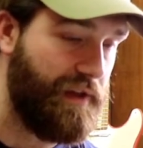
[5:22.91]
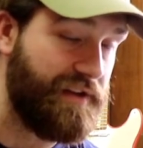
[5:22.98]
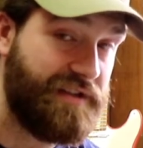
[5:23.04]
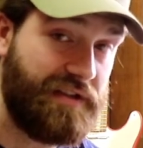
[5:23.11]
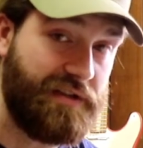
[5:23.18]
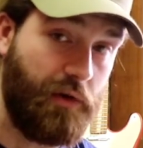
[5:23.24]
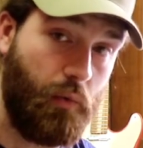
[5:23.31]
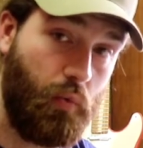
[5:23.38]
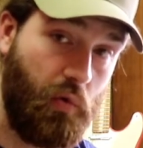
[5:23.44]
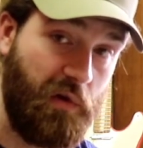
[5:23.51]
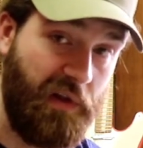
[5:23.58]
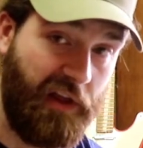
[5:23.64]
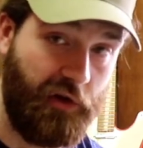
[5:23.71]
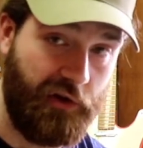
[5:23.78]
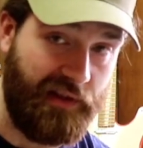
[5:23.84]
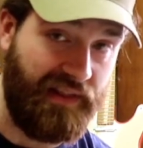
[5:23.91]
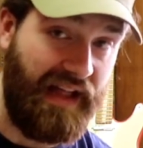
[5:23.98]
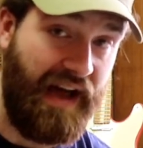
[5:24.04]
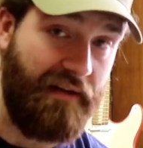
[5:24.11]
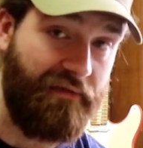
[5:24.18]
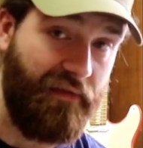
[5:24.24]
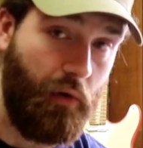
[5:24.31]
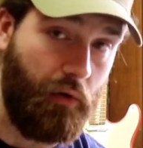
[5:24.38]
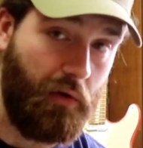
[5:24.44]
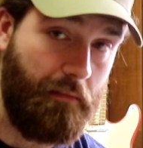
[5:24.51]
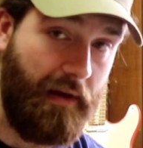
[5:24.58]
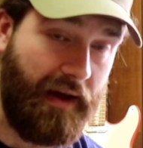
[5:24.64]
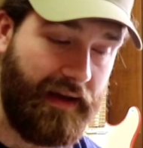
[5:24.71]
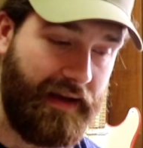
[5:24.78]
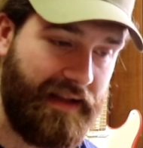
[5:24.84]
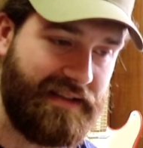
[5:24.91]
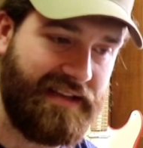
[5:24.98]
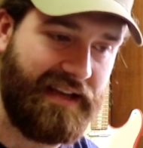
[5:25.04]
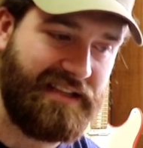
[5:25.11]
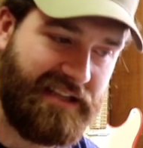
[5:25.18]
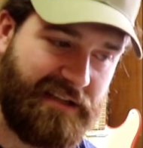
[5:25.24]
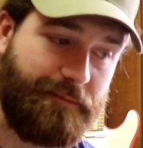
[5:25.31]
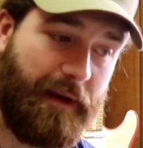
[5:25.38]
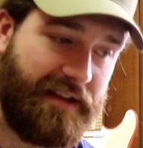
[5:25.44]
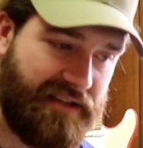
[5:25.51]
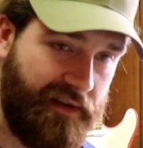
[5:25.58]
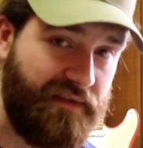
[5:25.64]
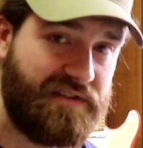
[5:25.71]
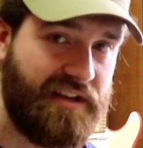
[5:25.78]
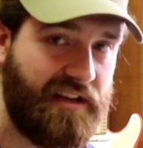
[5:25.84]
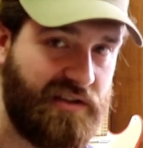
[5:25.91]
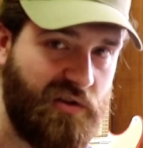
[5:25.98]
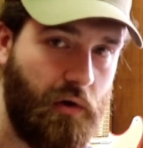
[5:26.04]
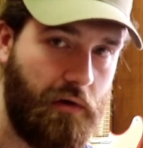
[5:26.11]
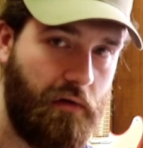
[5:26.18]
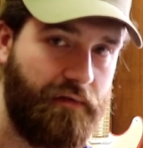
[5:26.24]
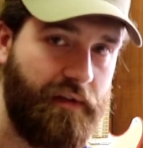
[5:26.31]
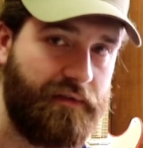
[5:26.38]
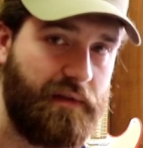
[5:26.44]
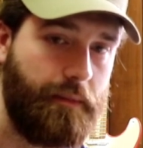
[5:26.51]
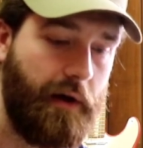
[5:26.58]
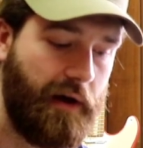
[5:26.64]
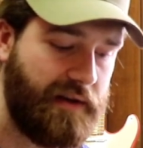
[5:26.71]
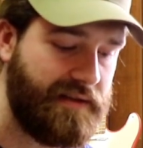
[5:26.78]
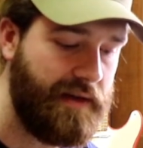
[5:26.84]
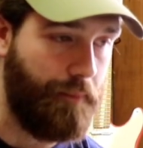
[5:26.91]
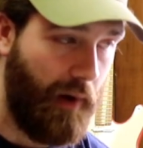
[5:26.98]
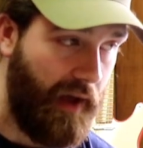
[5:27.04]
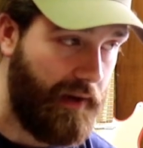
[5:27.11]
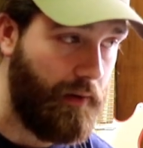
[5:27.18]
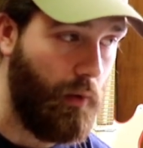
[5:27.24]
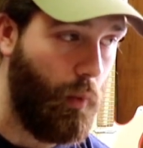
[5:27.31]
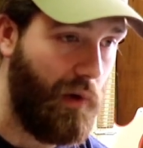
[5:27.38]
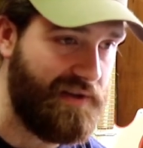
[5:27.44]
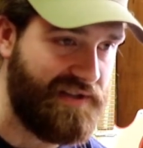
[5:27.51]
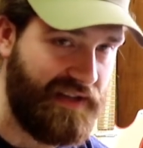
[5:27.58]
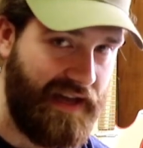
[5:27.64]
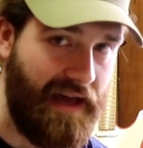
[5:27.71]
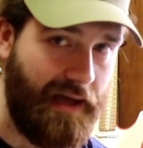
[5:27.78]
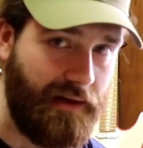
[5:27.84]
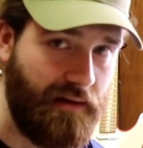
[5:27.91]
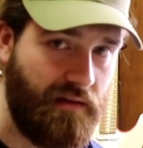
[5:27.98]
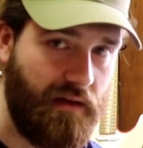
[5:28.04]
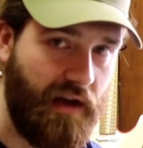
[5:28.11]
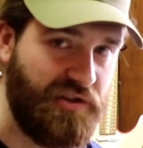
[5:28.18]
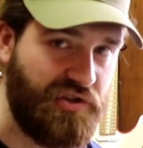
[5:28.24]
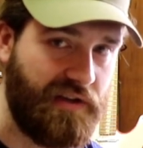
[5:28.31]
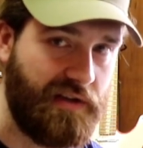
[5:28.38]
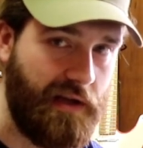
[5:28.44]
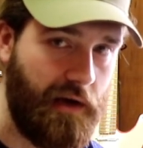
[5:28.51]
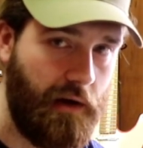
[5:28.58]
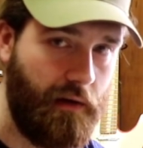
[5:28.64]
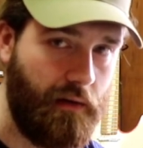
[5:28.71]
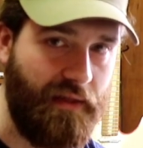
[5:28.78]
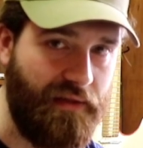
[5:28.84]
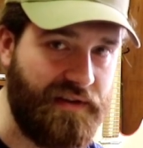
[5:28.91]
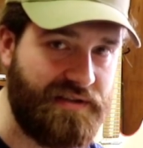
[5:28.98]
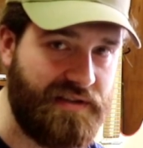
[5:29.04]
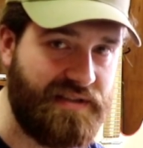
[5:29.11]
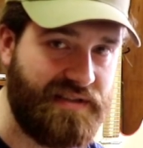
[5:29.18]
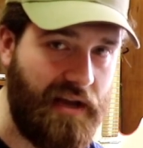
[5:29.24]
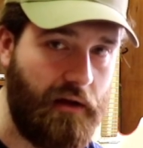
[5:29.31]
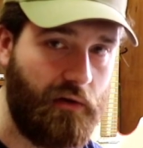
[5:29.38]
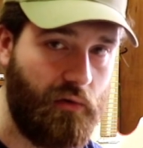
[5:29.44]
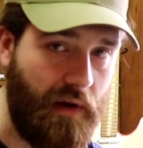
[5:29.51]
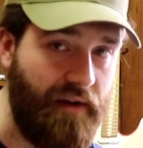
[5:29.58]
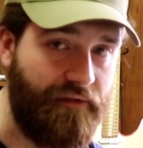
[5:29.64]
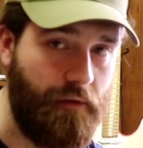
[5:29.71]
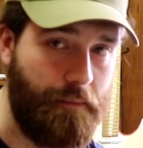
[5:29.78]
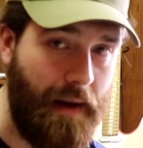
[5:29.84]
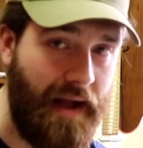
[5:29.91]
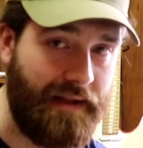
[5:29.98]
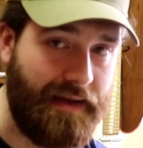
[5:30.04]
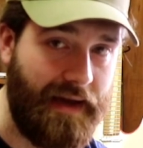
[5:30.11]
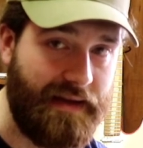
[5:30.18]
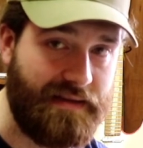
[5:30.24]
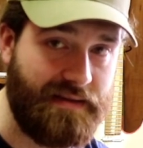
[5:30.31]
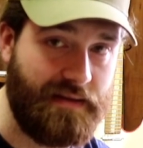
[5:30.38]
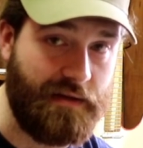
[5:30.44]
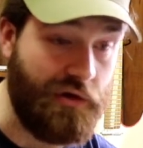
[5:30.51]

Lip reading: This is a really good live vocal mic. It's expensive. It's like $250, but once again, as you can hear, this will sound great for podcasts.